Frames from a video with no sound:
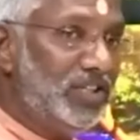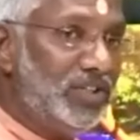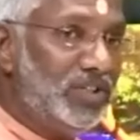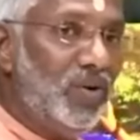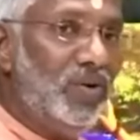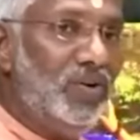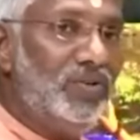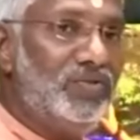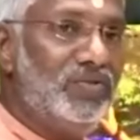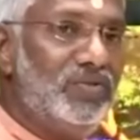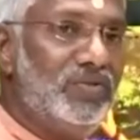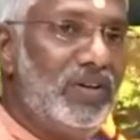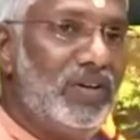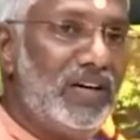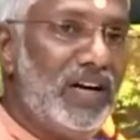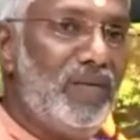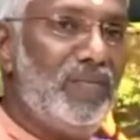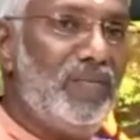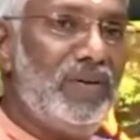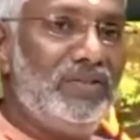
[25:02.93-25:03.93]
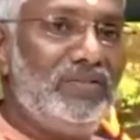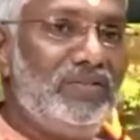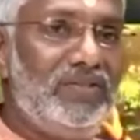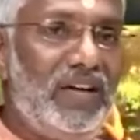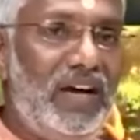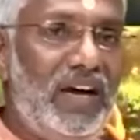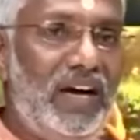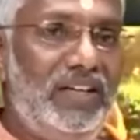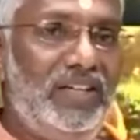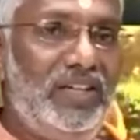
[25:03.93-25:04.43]
shows Rama's
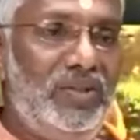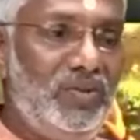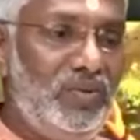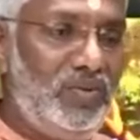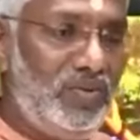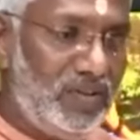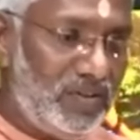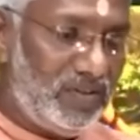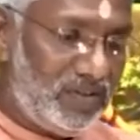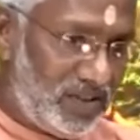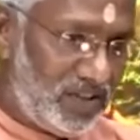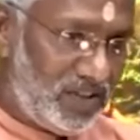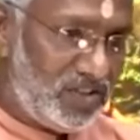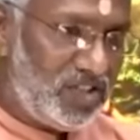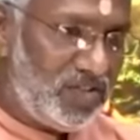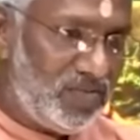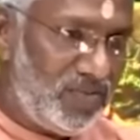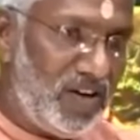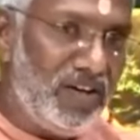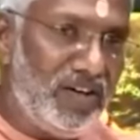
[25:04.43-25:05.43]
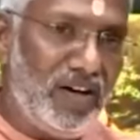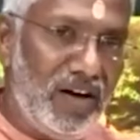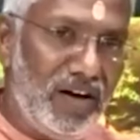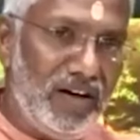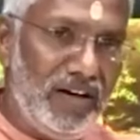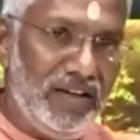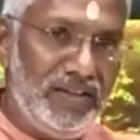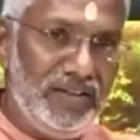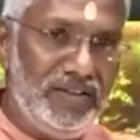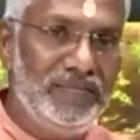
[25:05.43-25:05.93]
attitude, a thirst for
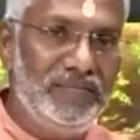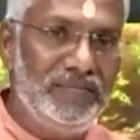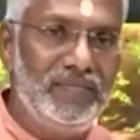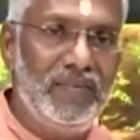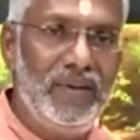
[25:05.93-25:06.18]
knowledge.